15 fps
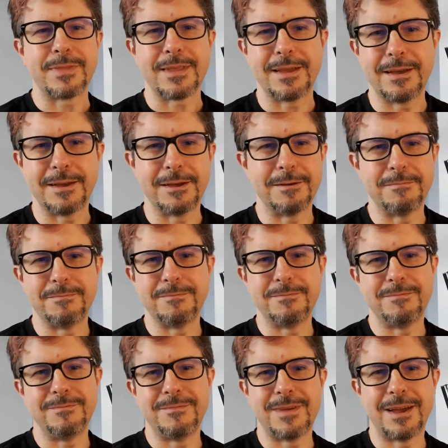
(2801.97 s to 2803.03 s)

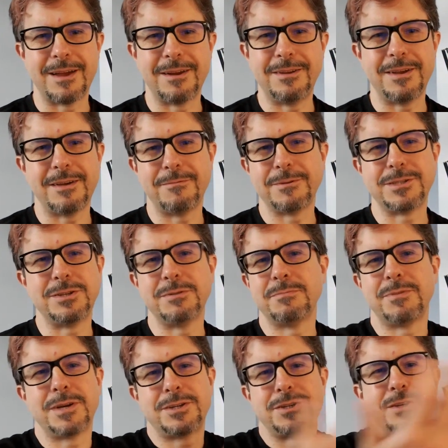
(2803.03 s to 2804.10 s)
What's your
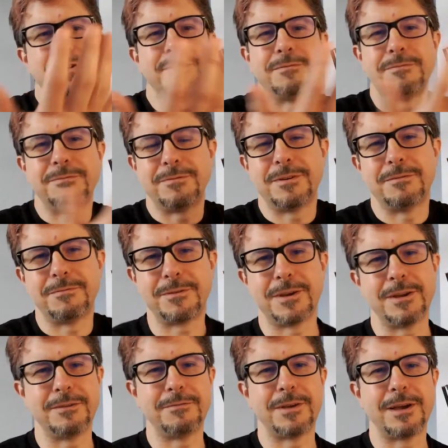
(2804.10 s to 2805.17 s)
impression of
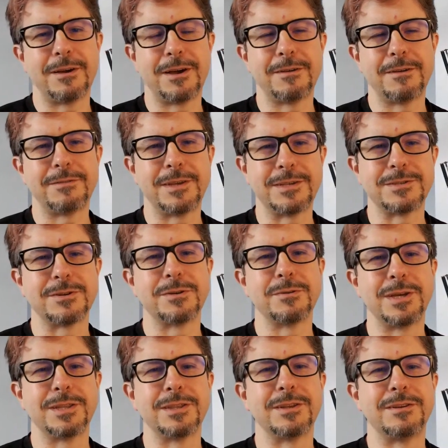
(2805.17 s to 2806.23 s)
kind of how things are
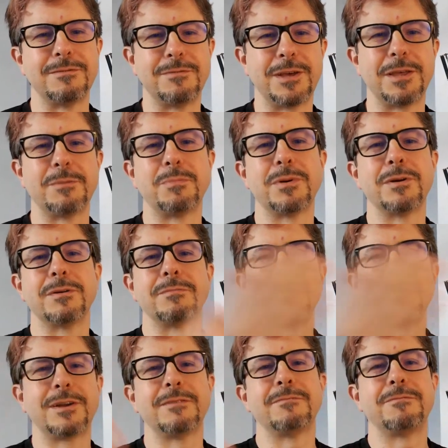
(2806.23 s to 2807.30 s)
going in the developer
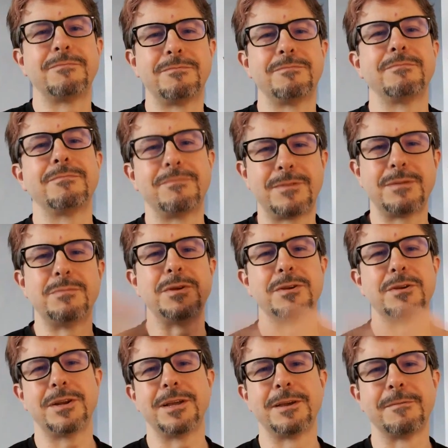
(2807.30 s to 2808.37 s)
kind of
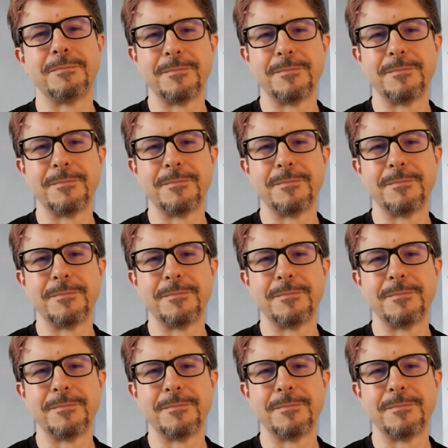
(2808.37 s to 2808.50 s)
community?